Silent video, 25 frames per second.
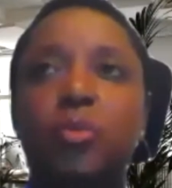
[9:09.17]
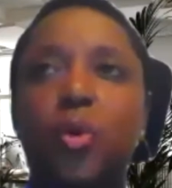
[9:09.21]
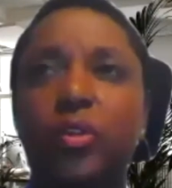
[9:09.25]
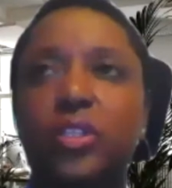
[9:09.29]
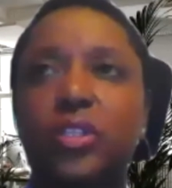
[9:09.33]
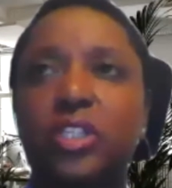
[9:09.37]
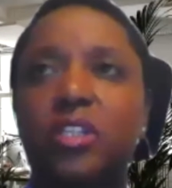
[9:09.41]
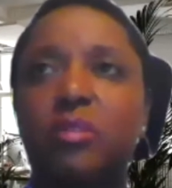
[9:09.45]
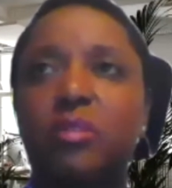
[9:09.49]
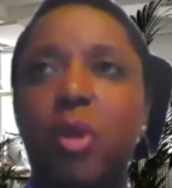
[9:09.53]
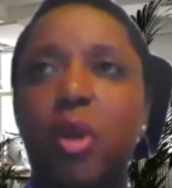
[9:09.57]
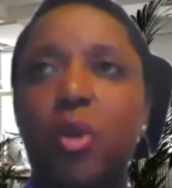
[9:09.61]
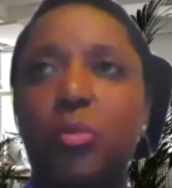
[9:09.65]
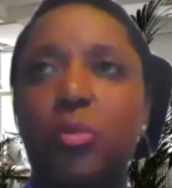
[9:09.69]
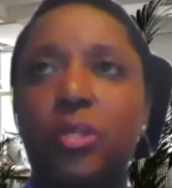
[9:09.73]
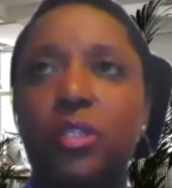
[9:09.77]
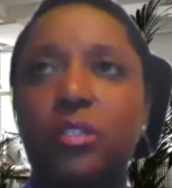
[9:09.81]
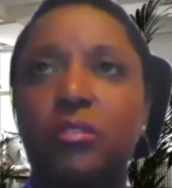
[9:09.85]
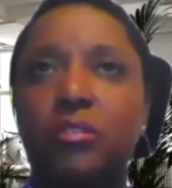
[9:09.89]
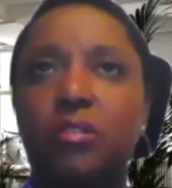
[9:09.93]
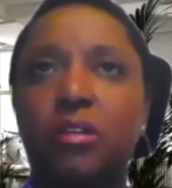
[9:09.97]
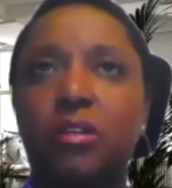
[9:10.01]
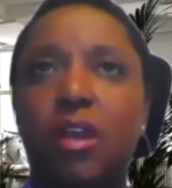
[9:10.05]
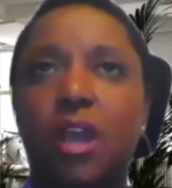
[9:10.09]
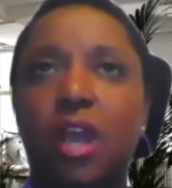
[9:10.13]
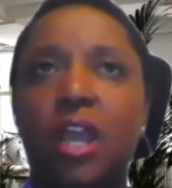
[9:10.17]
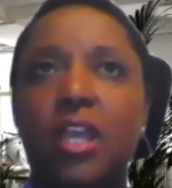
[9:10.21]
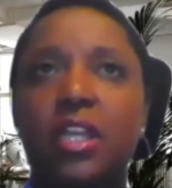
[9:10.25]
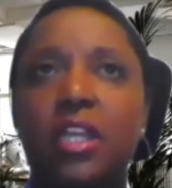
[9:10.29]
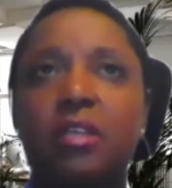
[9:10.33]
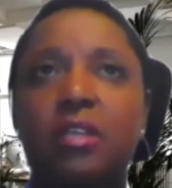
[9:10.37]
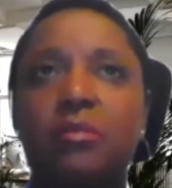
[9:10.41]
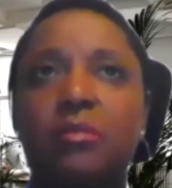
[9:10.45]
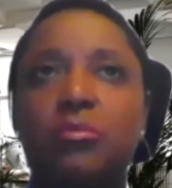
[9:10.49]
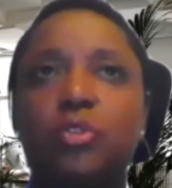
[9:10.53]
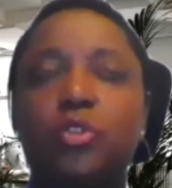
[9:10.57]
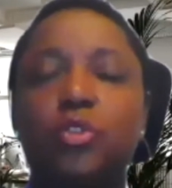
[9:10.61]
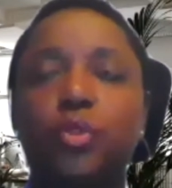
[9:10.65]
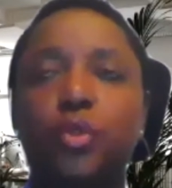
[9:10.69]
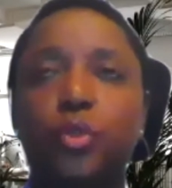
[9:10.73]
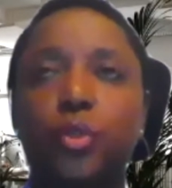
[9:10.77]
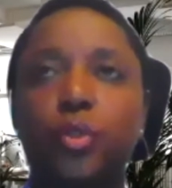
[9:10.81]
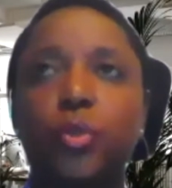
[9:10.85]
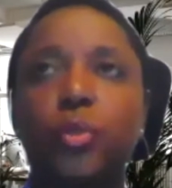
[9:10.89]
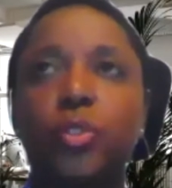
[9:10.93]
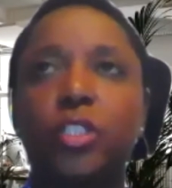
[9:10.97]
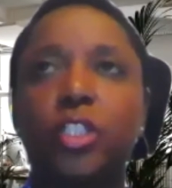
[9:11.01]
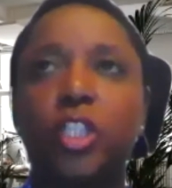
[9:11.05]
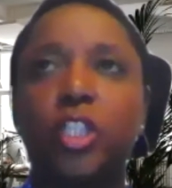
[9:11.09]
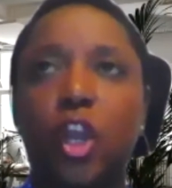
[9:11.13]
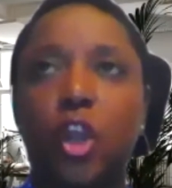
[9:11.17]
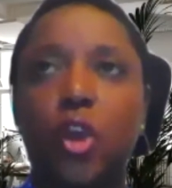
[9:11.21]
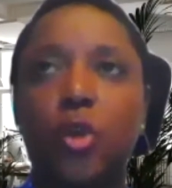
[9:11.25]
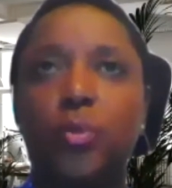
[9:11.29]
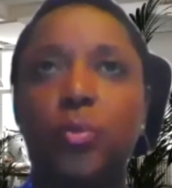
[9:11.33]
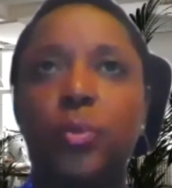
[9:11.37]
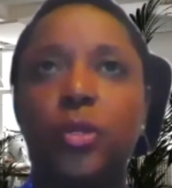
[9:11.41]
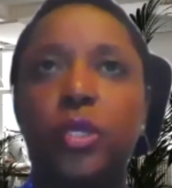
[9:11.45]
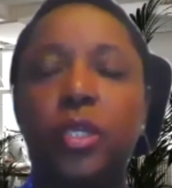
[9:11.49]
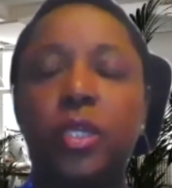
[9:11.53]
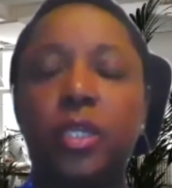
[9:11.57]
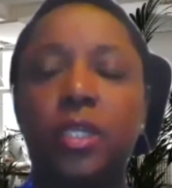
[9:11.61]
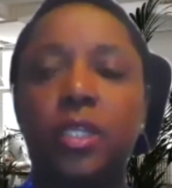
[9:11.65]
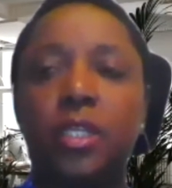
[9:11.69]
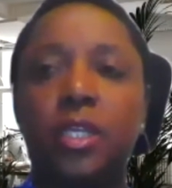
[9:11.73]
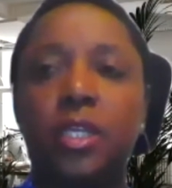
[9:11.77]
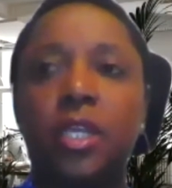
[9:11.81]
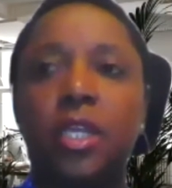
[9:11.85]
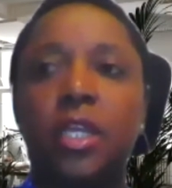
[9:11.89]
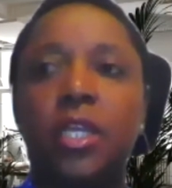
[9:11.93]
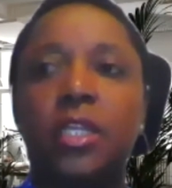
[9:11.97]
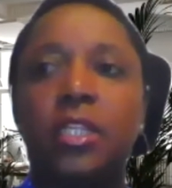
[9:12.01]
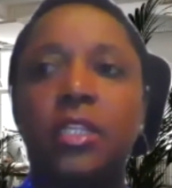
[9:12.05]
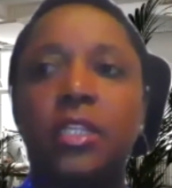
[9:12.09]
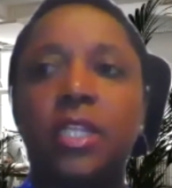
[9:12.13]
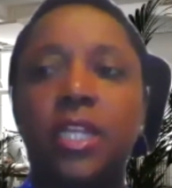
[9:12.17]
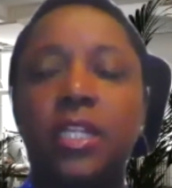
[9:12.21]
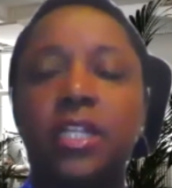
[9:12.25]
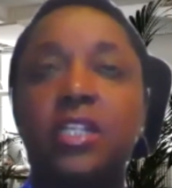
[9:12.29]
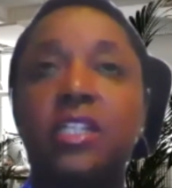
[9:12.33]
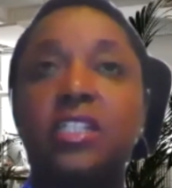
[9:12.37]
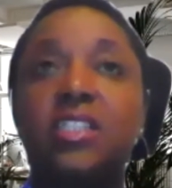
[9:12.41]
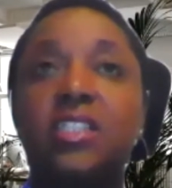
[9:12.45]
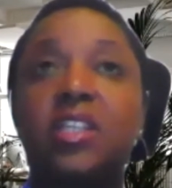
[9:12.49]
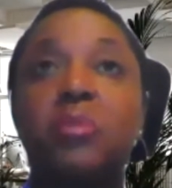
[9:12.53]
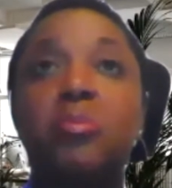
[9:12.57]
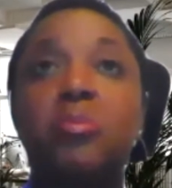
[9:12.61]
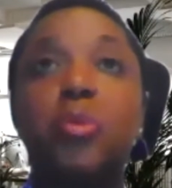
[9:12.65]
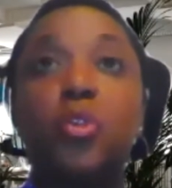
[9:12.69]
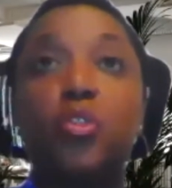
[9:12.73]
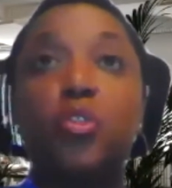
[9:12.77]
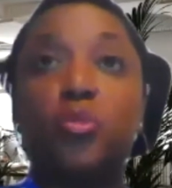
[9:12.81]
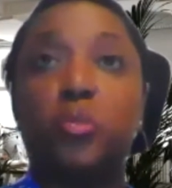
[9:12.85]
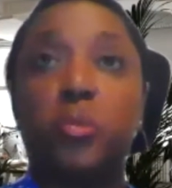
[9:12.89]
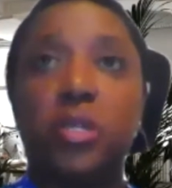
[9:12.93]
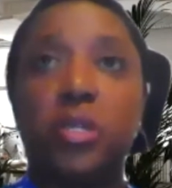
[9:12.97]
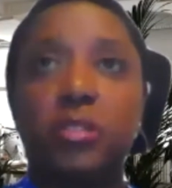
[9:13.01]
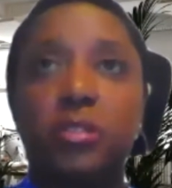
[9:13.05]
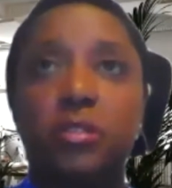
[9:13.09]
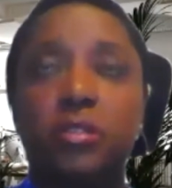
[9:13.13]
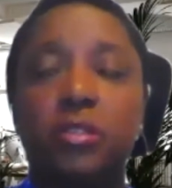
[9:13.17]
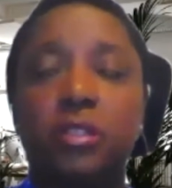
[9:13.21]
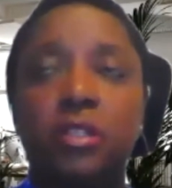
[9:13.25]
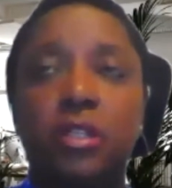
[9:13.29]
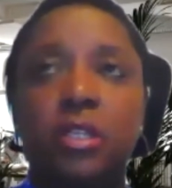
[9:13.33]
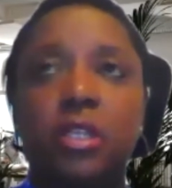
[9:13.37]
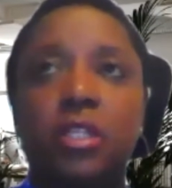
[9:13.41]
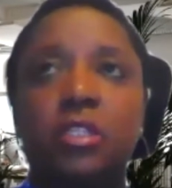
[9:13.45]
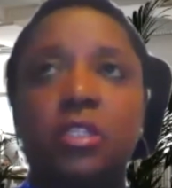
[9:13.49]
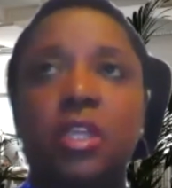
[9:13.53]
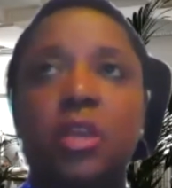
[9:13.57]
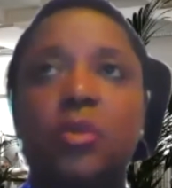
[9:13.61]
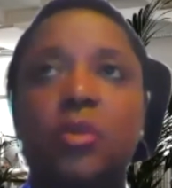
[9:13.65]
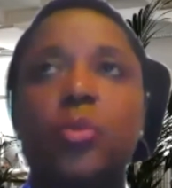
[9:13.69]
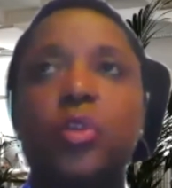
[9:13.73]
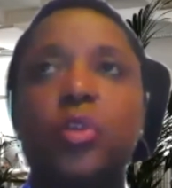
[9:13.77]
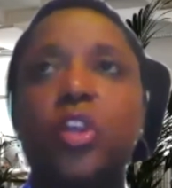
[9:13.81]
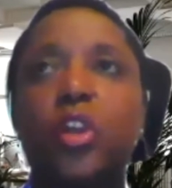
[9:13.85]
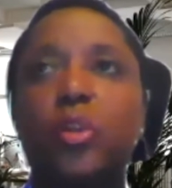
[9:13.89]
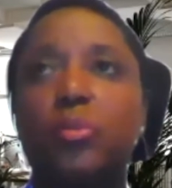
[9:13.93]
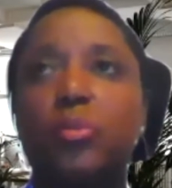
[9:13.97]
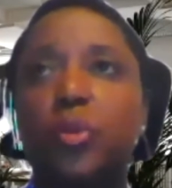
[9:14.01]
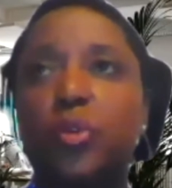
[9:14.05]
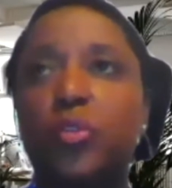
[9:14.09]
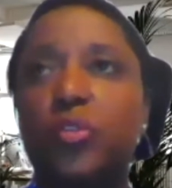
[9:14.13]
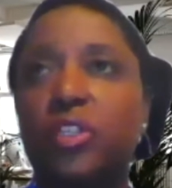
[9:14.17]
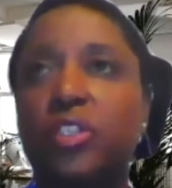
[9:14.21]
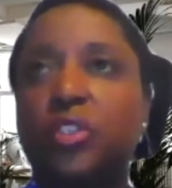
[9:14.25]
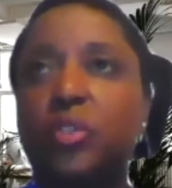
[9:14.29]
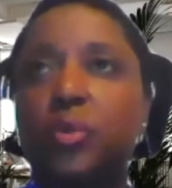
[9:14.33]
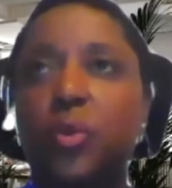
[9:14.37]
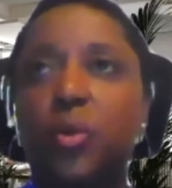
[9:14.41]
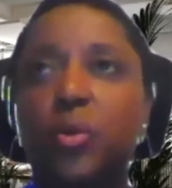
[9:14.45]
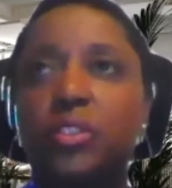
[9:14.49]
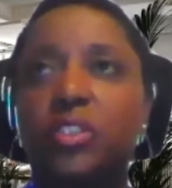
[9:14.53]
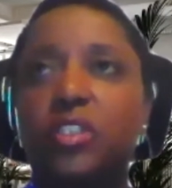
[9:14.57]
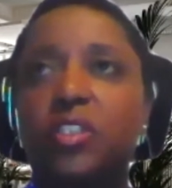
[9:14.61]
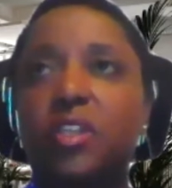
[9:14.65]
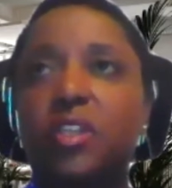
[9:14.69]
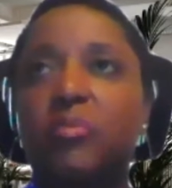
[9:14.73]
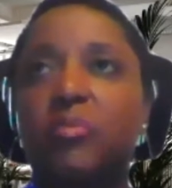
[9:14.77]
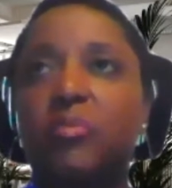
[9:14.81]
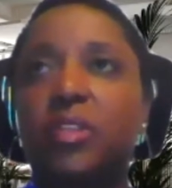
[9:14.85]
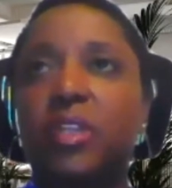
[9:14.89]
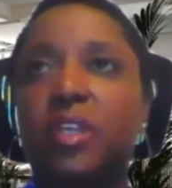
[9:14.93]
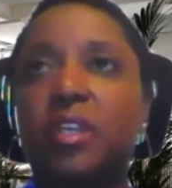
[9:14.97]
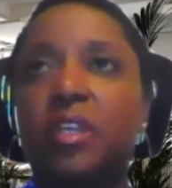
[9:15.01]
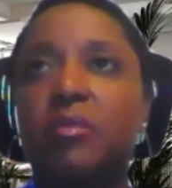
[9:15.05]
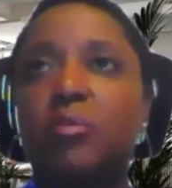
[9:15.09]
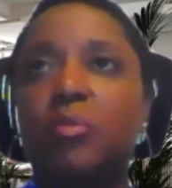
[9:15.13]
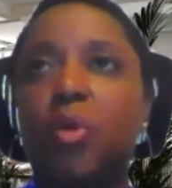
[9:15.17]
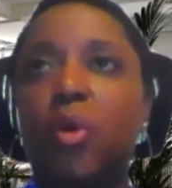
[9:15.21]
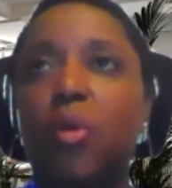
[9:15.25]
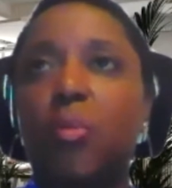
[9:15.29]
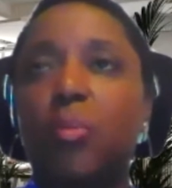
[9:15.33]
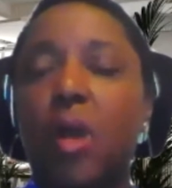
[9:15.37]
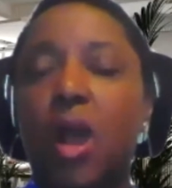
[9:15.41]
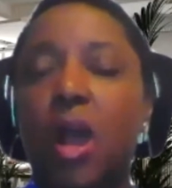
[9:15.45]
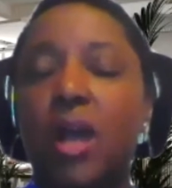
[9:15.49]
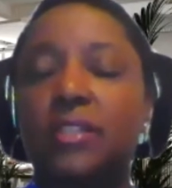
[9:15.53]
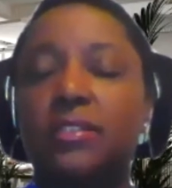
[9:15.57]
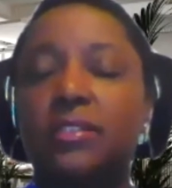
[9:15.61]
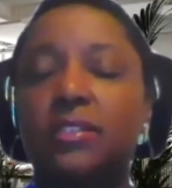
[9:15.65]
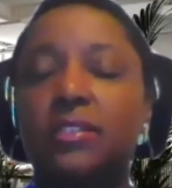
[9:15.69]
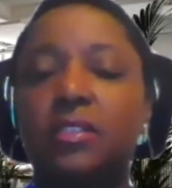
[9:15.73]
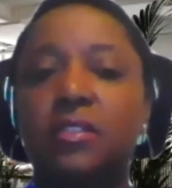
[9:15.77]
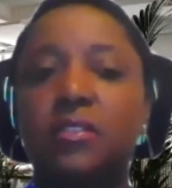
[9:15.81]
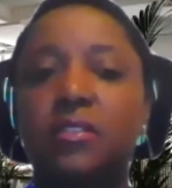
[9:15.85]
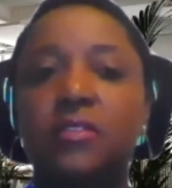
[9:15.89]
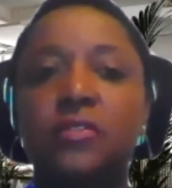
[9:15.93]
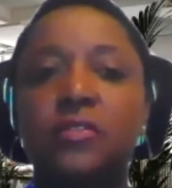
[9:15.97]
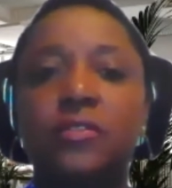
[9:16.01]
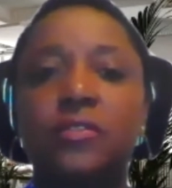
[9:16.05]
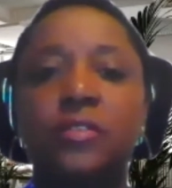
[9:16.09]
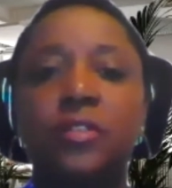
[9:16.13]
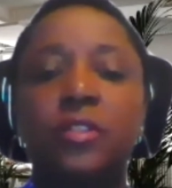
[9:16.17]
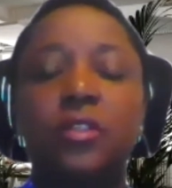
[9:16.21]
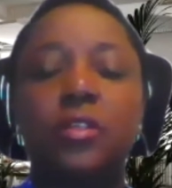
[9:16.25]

than a moment. I am truly hoping that it is a movement, that we are moving towards something more positive.